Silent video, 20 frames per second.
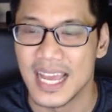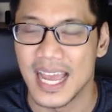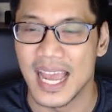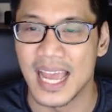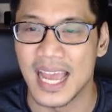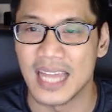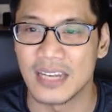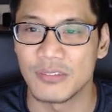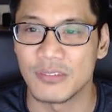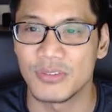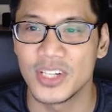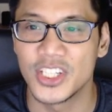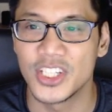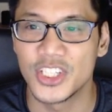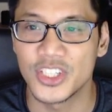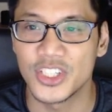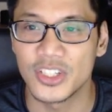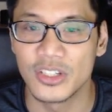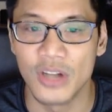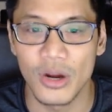And if we
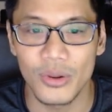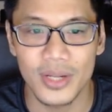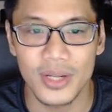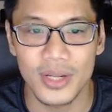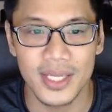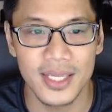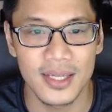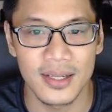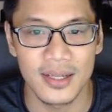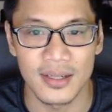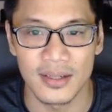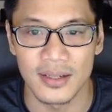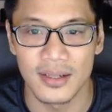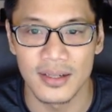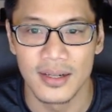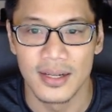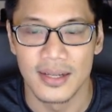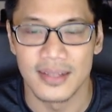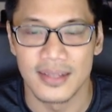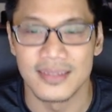go here,
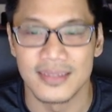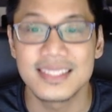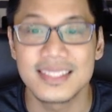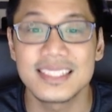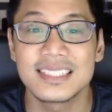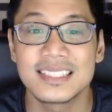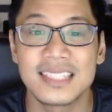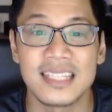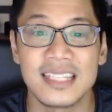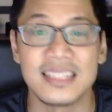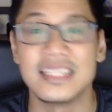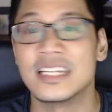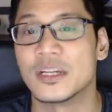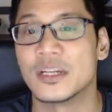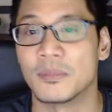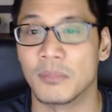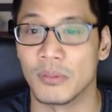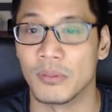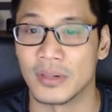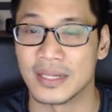this is the
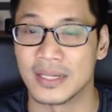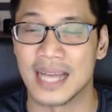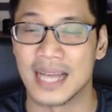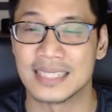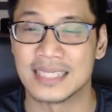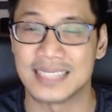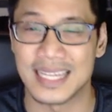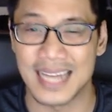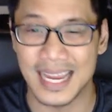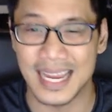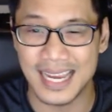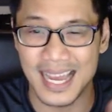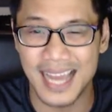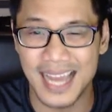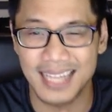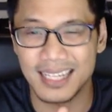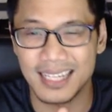leaderboard, guys, and I kind of